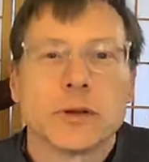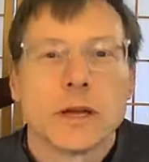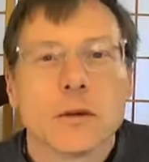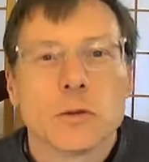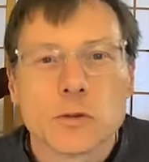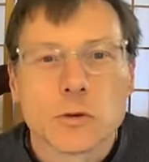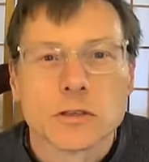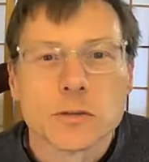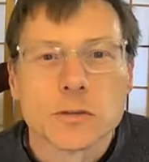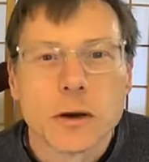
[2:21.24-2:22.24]
which was
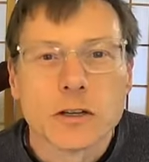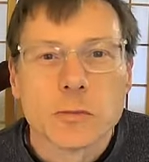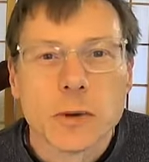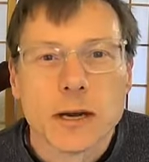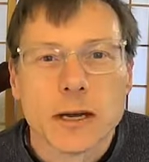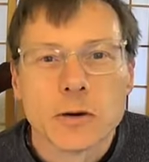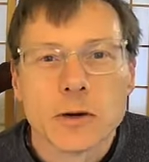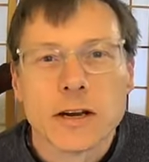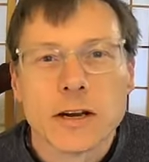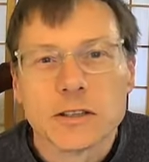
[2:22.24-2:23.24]
inspired by going
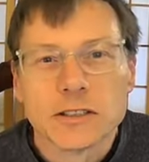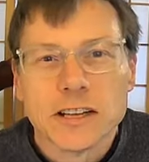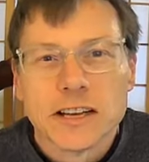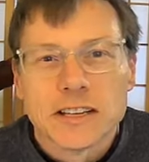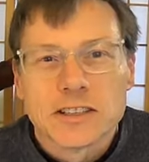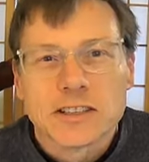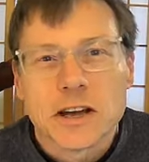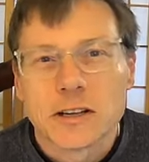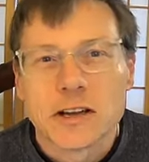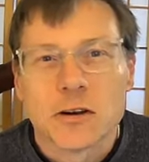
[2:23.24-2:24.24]
out and
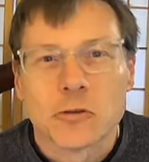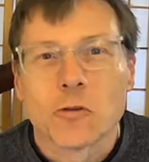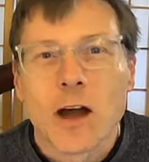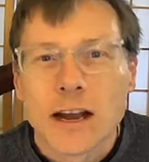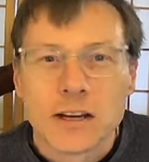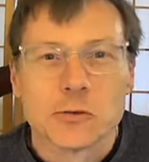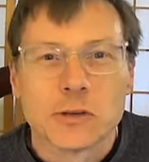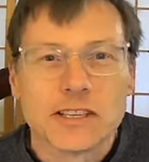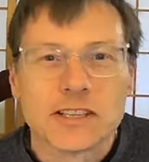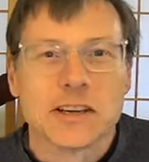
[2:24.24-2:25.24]
scouting out rocketry
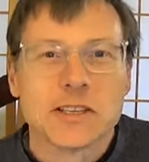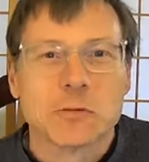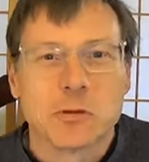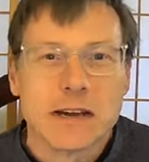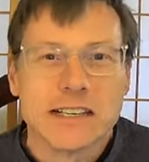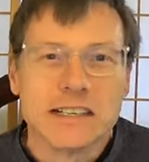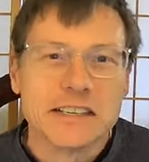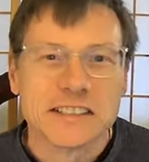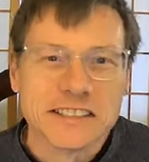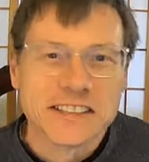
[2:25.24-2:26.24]
sites with my
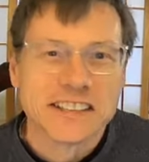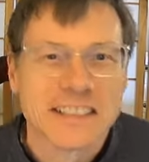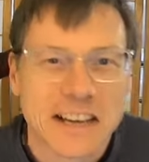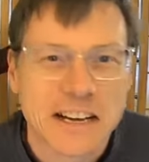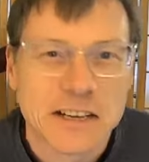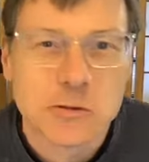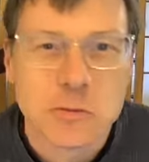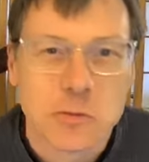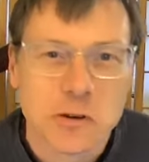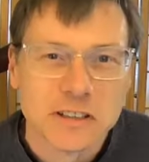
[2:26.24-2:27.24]
nieces on a trip
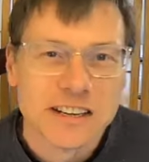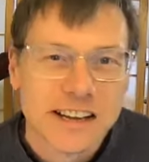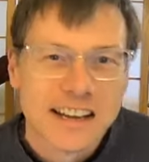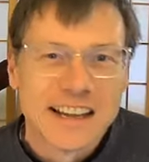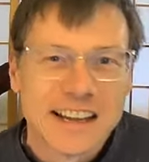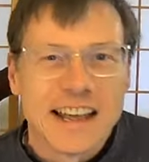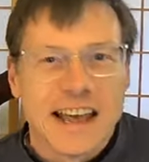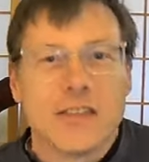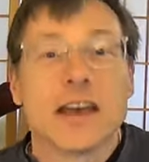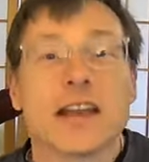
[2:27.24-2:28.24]
once.
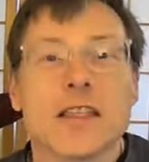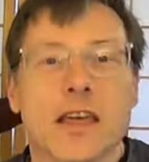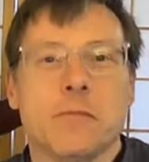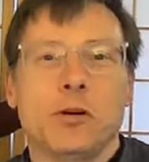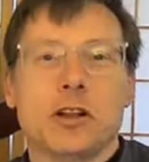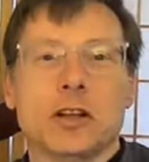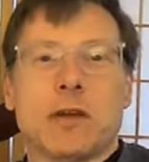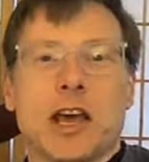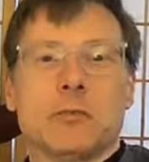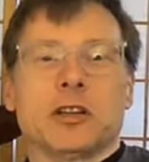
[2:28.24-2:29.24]
And then they pull it
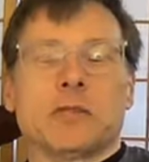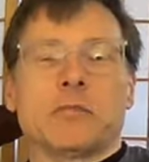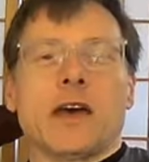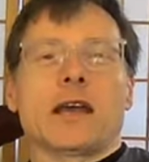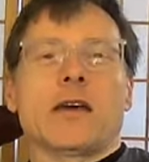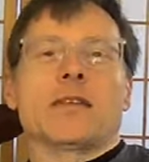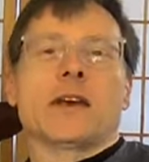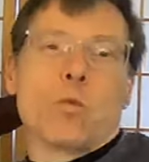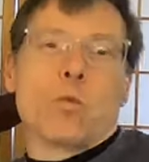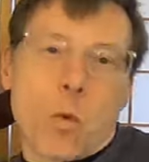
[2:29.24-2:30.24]
back, and
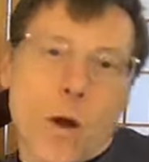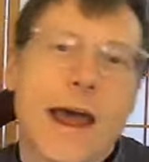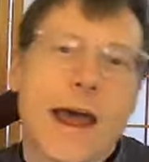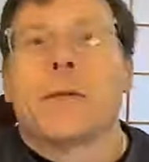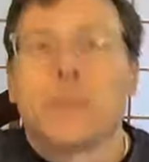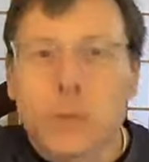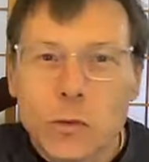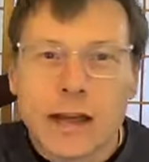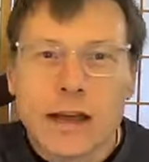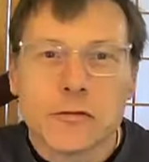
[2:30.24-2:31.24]
then wham! We
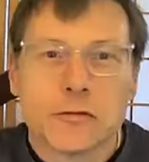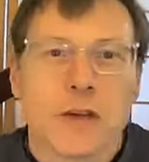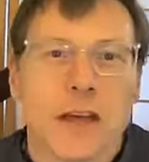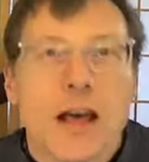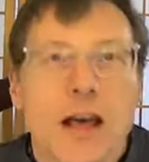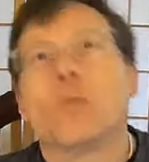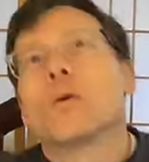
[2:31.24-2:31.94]
have what I